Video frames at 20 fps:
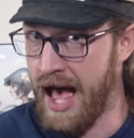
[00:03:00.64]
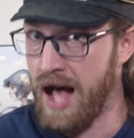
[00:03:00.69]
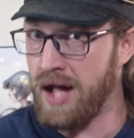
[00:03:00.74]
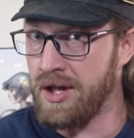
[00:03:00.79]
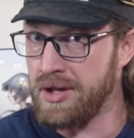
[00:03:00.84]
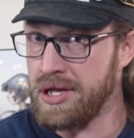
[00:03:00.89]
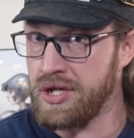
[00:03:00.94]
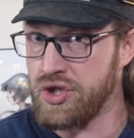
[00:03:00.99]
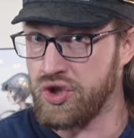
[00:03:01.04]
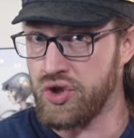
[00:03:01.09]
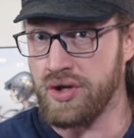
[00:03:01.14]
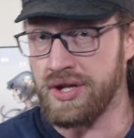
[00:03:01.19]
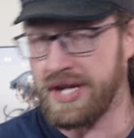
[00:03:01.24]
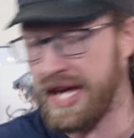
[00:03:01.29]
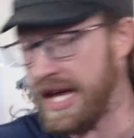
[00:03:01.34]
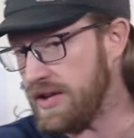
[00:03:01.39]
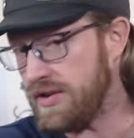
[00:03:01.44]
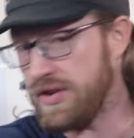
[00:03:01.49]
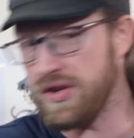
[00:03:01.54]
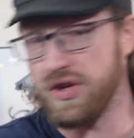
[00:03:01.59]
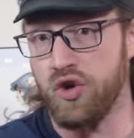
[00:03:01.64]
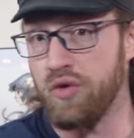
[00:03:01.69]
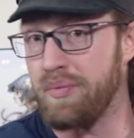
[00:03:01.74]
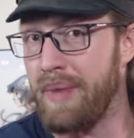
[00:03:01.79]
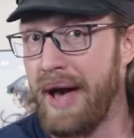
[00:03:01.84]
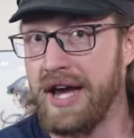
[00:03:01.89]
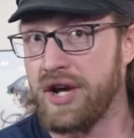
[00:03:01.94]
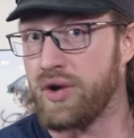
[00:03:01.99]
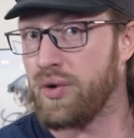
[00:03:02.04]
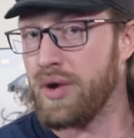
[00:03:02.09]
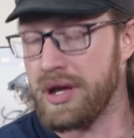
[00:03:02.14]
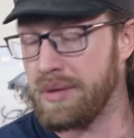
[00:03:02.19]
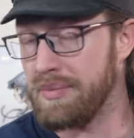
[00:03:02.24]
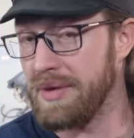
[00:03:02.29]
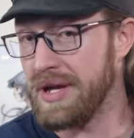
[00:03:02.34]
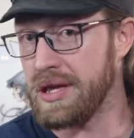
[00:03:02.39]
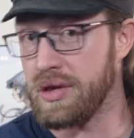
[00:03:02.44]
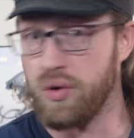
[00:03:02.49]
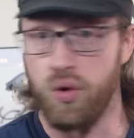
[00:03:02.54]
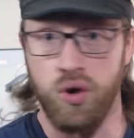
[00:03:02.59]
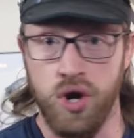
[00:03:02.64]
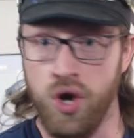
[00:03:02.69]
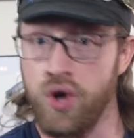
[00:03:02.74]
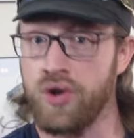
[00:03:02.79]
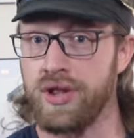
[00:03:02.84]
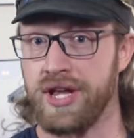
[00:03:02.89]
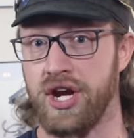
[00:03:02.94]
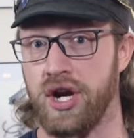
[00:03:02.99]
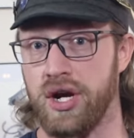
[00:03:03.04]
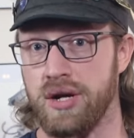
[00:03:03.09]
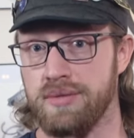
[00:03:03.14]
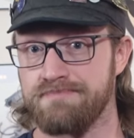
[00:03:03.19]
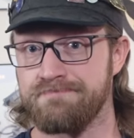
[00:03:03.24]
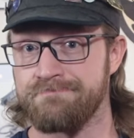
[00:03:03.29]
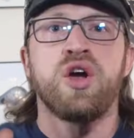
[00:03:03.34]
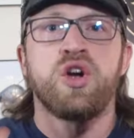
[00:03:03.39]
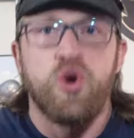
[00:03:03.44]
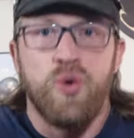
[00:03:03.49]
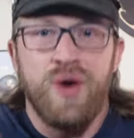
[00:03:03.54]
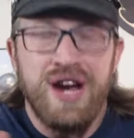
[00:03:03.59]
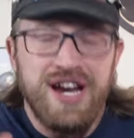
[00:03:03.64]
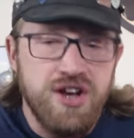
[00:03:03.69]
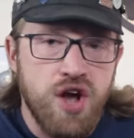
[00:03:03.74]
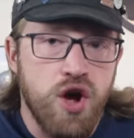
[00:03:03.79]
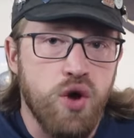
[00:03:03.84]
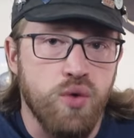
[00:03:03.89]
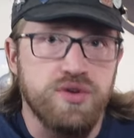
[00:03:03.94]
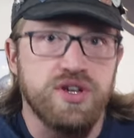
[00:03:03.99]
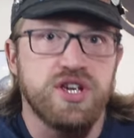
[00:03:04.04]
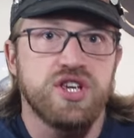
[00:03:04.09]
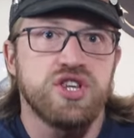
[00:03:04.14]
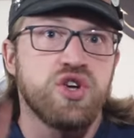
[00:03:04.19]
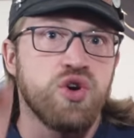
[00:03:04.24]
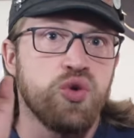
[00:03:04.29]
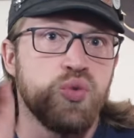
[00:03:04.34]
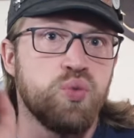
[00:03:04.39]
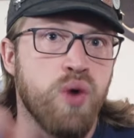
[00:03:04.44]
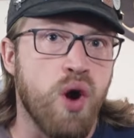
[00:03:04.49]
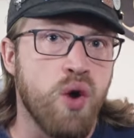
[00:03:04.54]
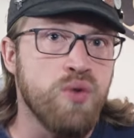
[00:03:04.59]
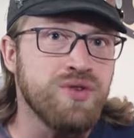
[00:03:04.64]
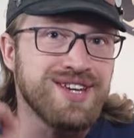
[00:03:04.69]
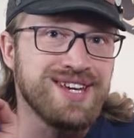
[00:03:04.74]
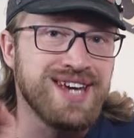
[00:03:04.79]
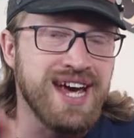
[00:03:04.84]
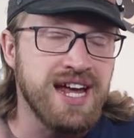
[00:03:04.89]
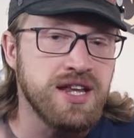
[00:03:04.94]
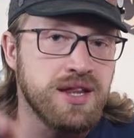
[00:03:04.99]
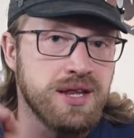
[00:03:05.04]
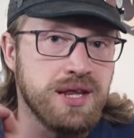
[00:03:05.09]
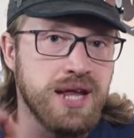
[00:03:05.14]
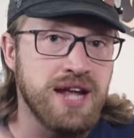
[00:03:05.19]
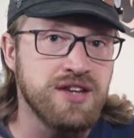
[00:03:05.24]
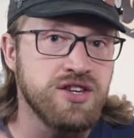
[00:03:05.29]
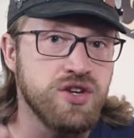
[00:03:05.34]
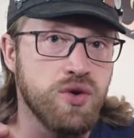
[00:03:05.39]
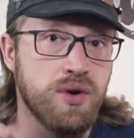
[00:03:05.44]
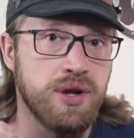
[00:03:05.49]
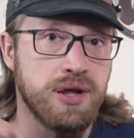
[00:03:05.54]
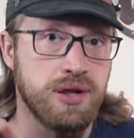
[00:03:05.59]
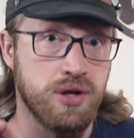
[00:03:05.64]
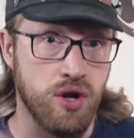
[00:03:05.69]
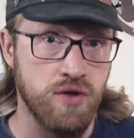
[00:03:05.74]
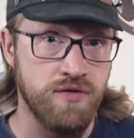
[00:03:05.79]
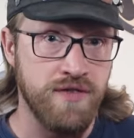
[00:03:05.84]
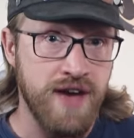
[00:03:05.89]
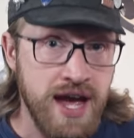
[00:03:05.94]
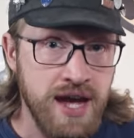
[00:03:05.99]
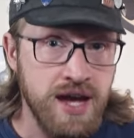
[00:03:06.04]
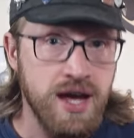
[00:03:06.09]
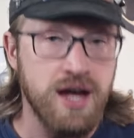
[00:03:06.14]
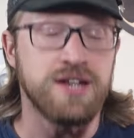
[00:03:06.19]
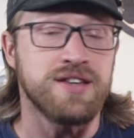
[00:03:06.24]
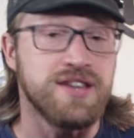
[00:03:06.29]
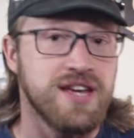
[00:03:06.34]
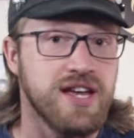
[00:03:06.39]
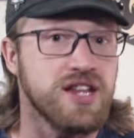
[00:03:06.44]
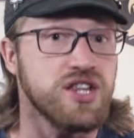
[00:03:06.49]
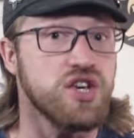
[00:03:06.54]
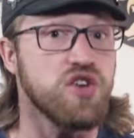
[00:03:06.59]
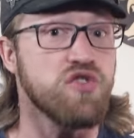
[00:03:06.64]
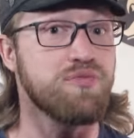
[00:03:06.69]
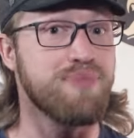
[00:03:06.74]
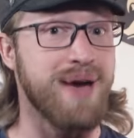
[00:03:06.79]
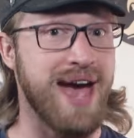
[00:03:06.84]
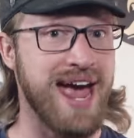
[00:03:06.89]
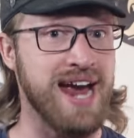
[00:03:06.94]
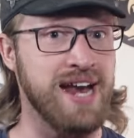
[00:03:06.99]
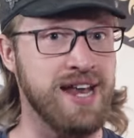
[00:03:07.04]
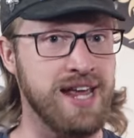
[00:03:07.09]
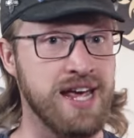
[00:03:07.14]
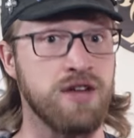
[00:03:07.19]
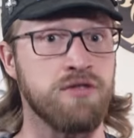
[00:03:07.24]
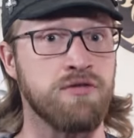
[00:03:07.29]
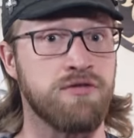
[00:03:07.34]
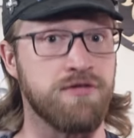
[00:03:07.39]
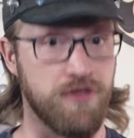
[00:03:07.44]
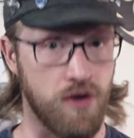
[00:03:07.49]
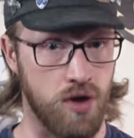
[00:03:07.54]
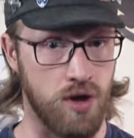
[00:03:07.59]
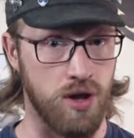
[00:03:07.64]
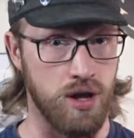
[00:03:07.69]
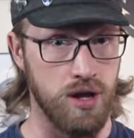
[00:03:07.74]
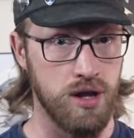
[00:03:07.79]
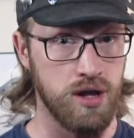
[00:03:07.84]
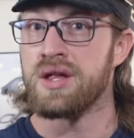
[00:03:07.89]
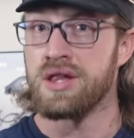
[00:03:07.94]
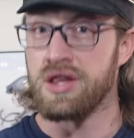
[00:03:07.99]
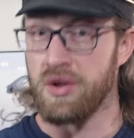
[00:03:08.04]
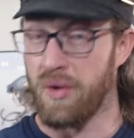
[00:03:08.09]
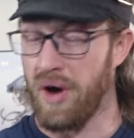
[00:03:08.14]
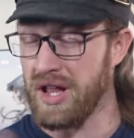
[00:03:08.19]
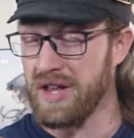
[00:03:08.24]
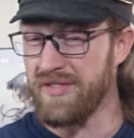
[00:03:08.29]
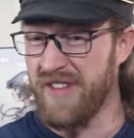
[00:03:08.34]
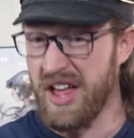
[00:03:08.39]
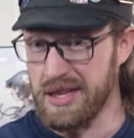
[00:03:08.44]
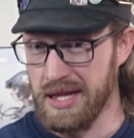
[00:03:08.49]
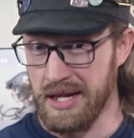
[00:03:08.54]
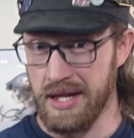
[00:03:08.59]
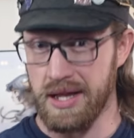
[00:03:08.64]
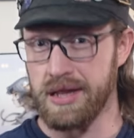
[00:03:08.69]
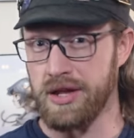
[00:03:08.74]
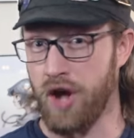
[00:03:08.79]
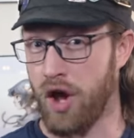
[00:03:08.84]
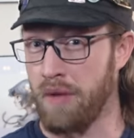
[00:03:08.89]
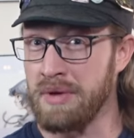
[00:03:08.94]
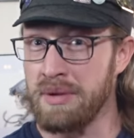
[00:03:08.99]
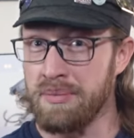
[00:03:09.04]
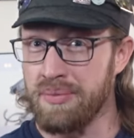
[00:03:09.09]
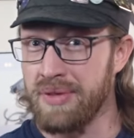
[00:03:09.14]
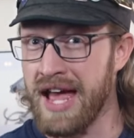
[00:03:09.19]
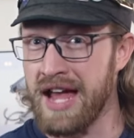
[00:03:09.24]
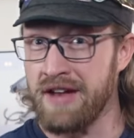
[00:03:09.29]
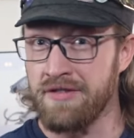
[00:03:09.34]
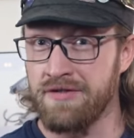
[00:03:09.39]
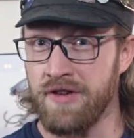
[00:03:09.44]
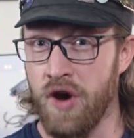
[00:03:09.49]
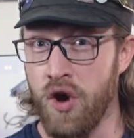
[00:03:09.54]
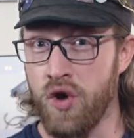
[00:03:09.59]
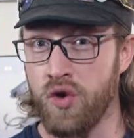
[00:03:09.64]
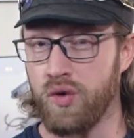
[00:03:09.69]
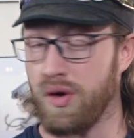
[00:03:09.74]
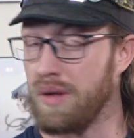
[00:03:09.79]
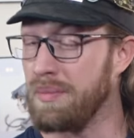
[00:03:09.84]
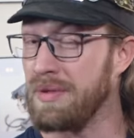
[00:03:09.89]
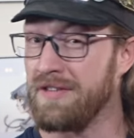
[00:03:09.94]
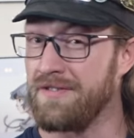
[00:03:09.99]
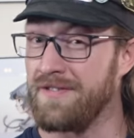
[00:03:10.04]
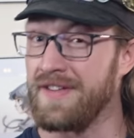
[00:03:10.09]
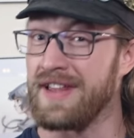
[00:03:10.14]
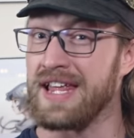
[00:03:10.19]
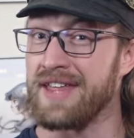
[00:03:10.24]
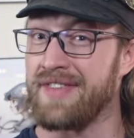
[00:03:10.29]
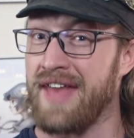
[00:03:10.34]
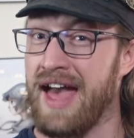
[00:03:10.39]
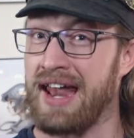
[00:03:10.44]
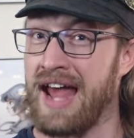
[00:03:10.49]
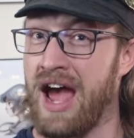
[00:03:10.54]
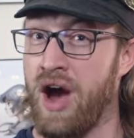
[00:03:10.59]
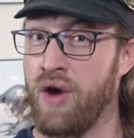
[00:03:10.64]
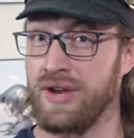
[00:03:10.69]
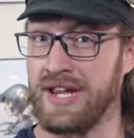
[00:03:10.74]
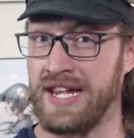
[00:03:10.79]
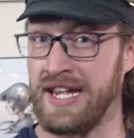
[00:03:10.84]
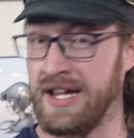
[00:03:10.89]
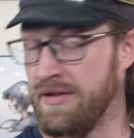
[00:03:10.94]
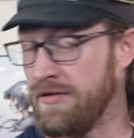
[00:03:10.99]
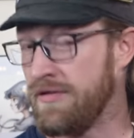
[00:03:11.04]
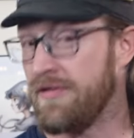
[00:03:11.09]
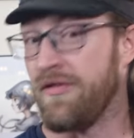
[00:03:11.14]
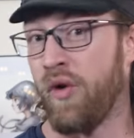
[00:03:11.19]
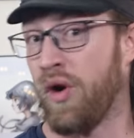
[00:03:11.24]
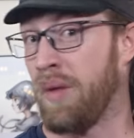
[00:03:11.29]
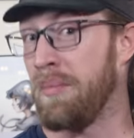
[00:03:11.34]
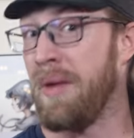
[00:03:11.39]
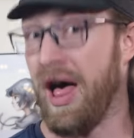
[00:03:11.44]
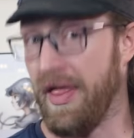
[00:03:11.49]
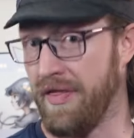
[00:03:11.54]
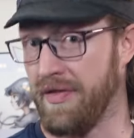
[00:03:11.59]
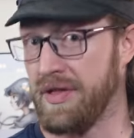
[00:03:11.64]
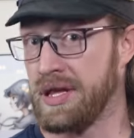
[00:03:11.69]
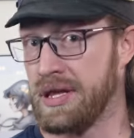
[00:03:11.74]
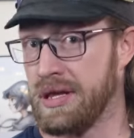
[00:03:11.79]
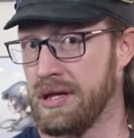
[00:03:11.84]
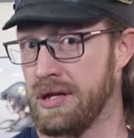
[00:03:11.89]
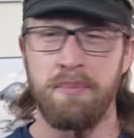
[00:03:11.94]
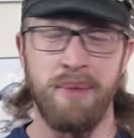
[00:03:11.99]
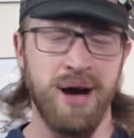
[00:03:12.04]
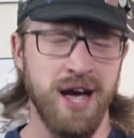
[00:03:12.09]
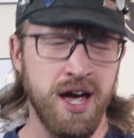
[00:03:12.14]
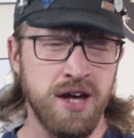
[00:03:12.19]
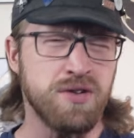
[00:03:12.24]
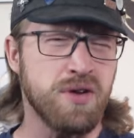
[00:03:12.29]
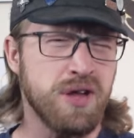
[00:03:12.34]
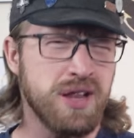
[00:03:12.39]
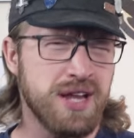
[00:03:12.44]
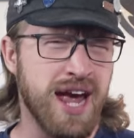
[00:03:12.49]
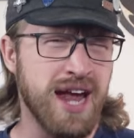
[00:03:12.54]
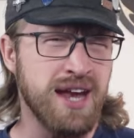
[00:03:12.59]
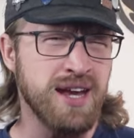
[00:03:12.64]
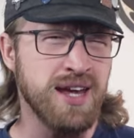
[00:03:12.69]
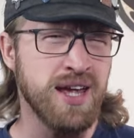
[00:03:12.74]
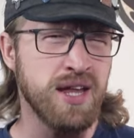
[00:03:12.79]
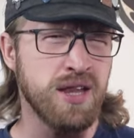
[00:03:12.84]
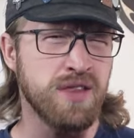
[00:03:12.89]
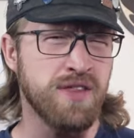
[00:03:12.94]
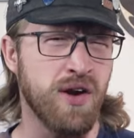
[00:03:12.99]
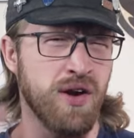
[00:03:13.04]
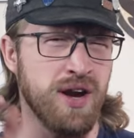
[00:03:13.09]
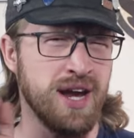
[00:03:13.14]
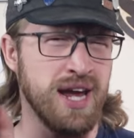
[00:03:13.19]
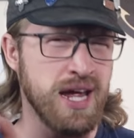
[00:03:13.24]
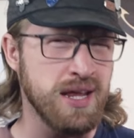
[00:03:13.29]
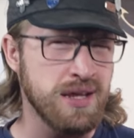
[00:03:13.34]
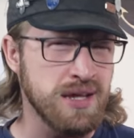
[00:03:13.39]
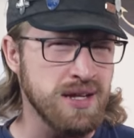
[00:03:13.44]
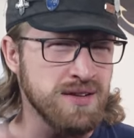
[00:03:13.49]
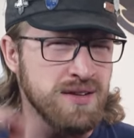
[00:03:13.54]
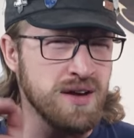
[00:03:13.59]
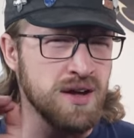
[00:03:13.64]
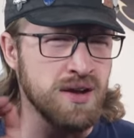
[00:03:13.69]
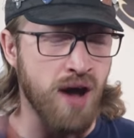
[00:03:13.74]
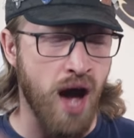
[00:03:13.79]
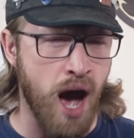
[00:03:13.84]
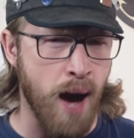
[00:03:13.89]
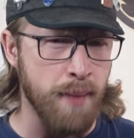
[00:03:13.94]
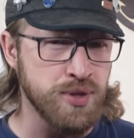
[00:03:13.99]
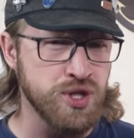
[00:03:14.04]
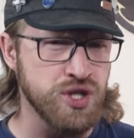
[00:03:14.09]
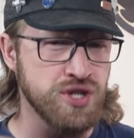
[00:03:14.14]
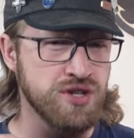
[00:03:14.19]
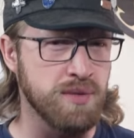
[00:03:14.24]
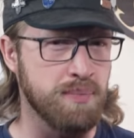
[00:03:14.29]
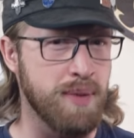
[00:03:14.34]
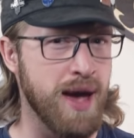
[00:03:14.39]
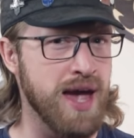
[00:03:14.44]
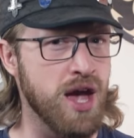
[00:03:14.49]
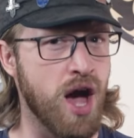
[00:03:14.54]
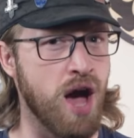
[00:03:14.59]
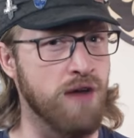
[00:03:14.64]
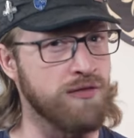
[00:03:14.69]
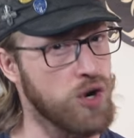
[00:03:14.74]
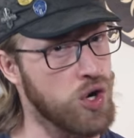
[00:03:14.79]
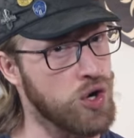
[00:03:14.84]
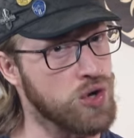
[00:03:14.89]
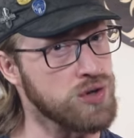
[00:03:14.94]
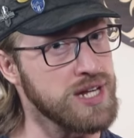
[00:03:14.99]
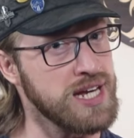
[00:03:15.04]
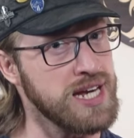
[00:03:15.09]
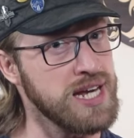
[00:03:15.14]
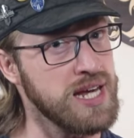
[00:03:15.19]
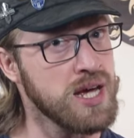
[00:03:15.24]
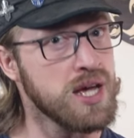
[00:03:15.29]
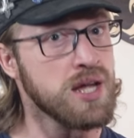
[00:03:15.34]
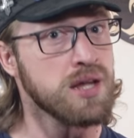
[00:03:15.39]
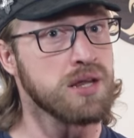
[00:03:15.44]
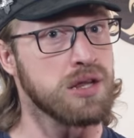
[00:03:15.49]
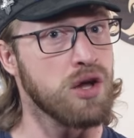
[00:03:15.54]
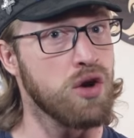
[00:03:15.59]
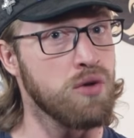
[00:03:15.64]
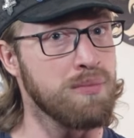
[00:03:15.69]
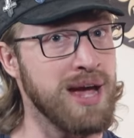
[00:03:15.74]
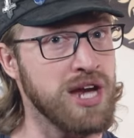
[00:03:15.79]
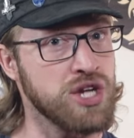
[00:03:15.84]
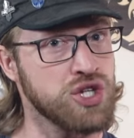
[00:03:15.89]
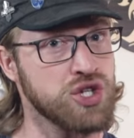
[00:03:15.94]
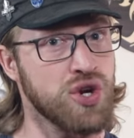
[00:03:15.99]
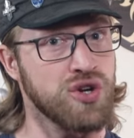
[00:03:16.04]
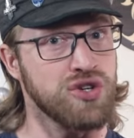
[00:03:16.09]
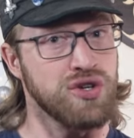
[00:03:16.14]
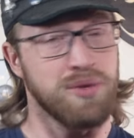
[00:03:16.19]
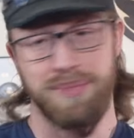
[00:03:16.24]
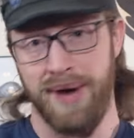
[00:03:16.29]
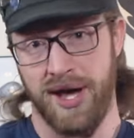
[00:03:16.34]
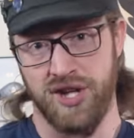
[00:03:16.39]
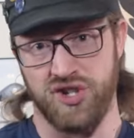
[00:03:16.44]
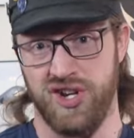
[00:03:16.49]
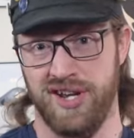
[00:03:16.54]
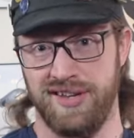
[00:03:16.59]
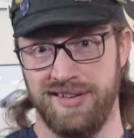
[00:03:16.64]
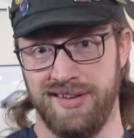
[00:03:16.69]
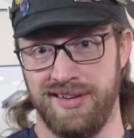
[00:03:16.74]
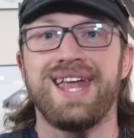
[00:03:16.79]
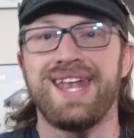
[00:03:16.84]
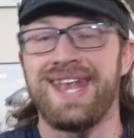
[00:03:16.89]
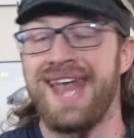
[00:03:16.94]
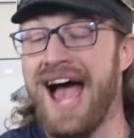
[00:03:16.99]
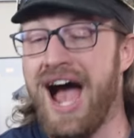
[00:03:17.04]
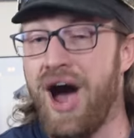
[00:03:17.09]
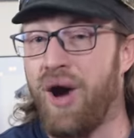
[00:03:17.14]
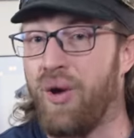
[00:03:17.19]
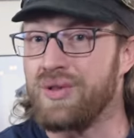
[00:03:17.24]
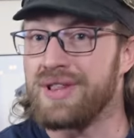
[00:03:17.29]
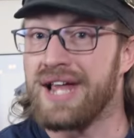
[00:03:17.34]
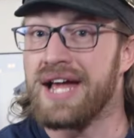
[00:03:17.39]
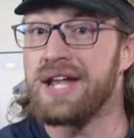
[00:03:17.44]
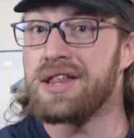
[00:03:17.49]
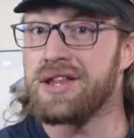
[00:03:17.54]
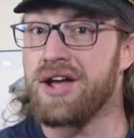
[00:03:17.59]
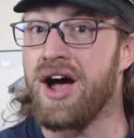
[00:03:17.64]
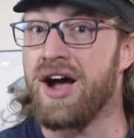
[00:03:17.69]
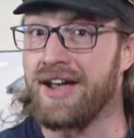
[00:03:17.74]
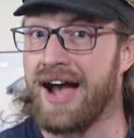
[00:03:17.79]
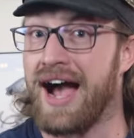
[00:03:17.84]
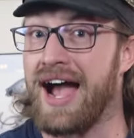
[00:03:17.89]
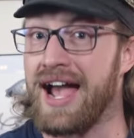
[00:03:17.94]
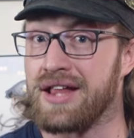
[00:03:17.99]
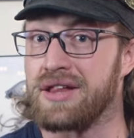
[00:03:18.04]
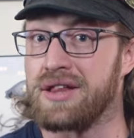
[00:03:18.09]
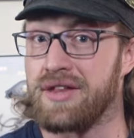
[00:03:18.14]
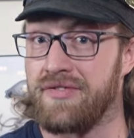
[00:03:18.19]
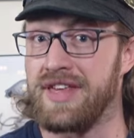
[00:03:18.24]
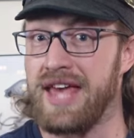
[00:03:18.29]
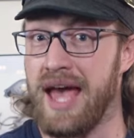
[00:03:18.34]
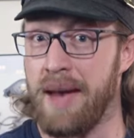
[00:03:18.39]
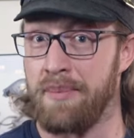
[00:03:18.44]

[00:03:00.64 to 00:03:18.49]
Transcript: else should get to you by Christmas or earlier. Quick note, you won't get sent your survey until you've paid in full. So all of us installment plan folk will be filling that out in 4 months. My understanding is there isn't an option to pay off early, so make sure you budget. Now, let's talk Isles of the